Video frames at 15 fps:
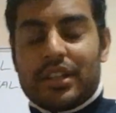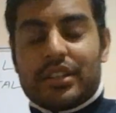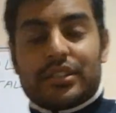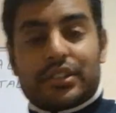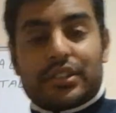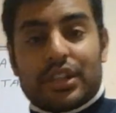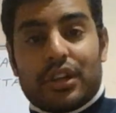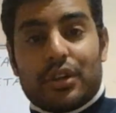
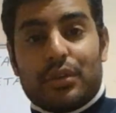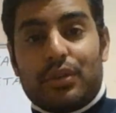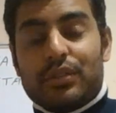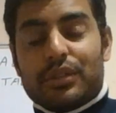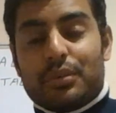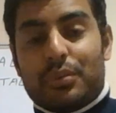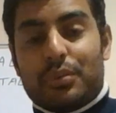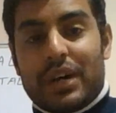So all the
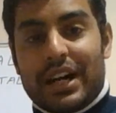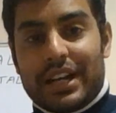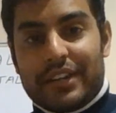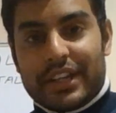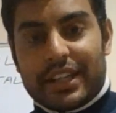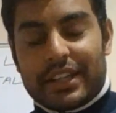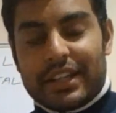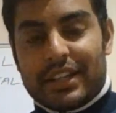
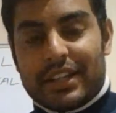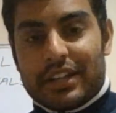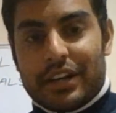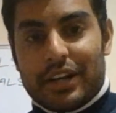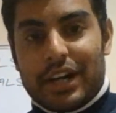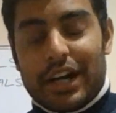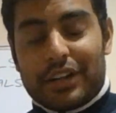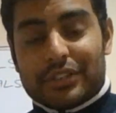wiring in our
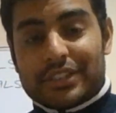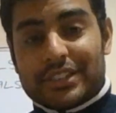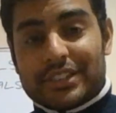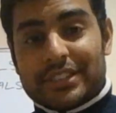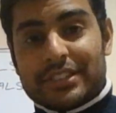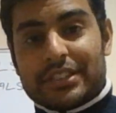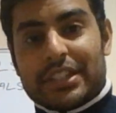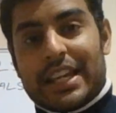
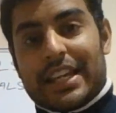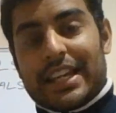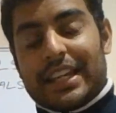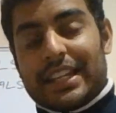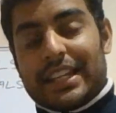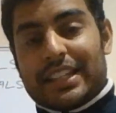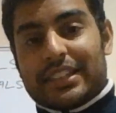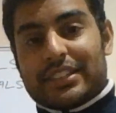houses is